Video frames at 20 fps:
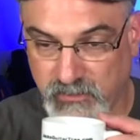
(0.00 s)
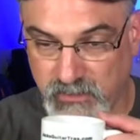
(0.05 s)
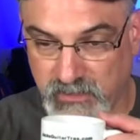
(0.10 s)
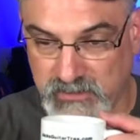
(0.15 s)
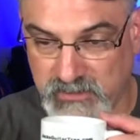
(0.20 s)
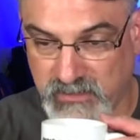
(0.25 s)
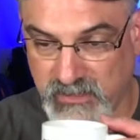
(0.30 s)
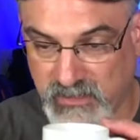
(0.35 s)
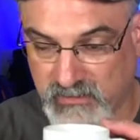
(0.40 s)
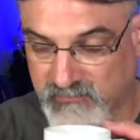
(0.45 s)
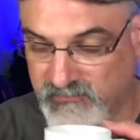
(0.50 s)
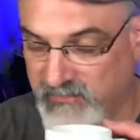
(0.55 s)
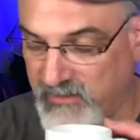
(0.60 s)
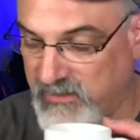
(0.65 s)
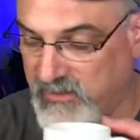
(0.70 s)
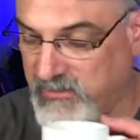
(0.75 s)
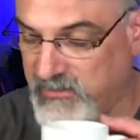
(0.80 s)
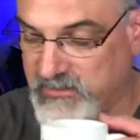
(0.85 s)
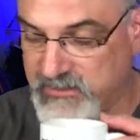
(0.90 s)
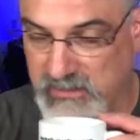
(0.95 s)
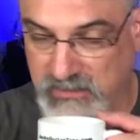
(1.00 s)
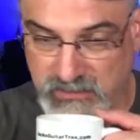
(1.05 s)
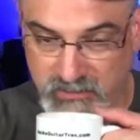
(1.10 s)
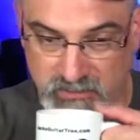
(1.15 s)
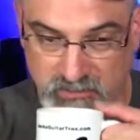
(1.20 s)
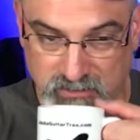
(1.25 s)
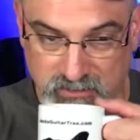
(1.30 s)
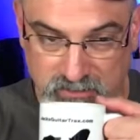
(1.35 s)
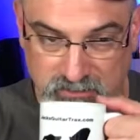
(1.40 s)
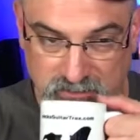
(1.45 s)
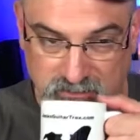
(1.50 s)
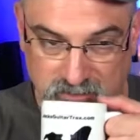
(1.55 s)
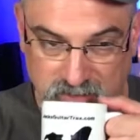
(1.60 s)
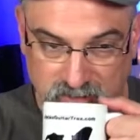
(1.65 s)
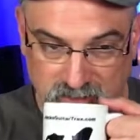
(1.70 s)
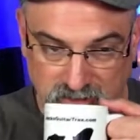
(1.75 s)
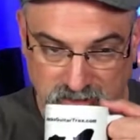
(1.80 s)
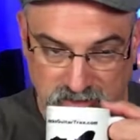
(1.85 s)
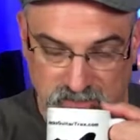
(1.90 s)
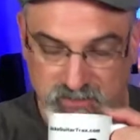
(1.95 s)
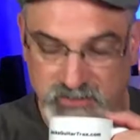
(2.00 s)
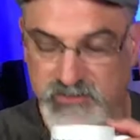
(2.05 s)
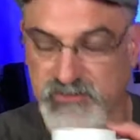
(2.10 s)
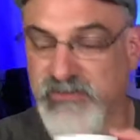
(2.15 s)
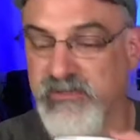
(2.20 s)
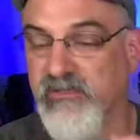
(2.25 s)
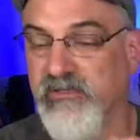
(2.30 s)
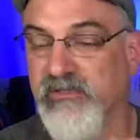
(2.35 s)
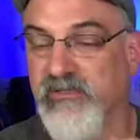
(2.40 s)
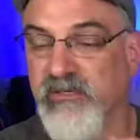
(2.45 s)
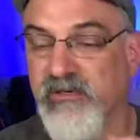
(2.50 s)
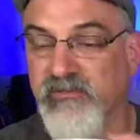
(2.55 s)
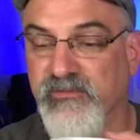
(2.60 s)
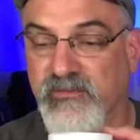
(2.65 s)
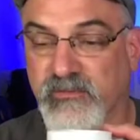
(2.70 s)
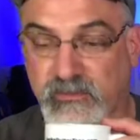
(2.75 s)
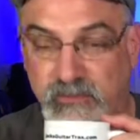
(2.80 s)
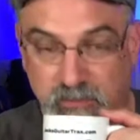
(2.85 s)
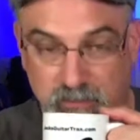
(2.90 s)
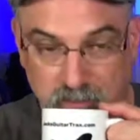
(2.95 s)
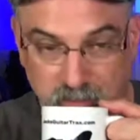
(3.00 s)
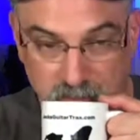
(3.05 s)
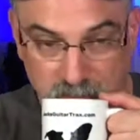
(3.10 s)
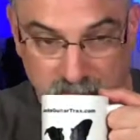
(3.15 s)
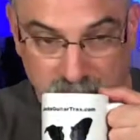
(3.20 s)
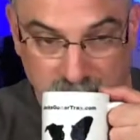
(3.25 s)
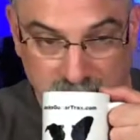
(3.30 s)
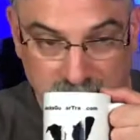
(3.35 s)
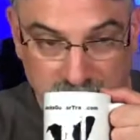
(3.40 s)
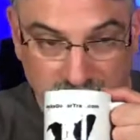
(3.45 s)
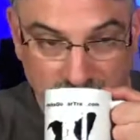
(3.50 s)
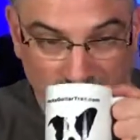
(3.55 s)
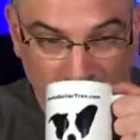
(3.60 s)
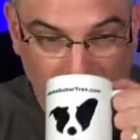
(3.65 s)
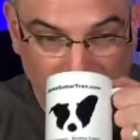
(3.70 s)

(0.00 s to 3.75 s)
There's a lot of venues out here that are doing gigs, but I'm still uncomfortable about playing.